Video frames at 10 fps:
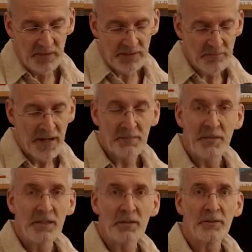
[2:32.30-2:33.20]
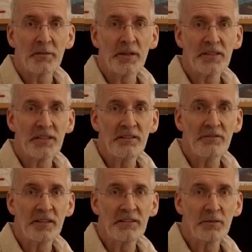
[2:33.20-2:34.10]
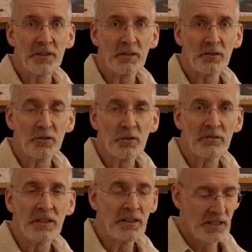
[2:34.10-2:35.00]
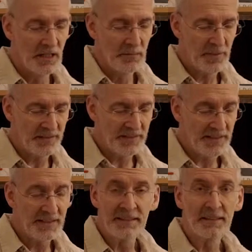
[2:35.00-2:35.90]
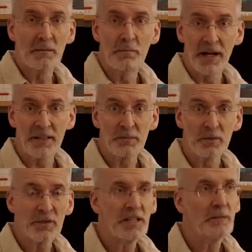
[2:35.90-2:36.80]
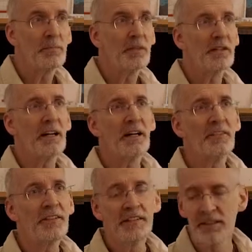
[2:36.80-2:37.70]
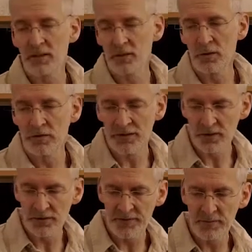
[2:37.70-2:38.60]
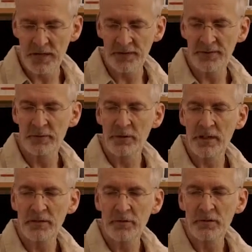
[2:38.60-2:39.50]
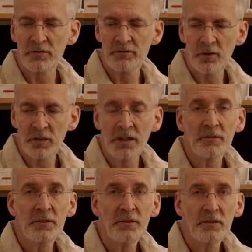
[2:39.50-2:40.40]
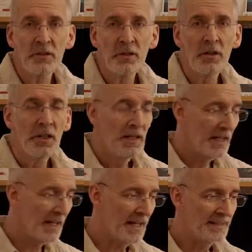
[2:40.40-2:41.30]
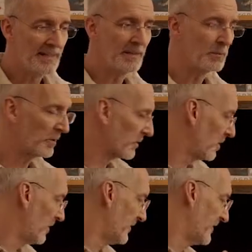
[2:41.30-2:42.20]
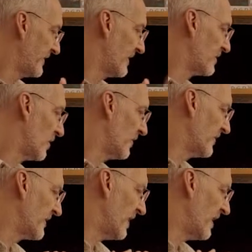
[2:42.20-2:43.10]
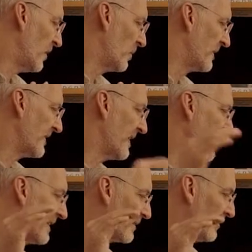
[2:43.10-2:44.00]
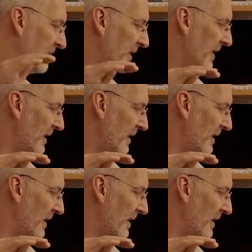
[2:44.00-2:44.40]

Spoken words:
it might be not so much different to the Canova, but it's much more cheaper. I've seen the Canovas cost about 300 to 400 euro, and this one cost with the length of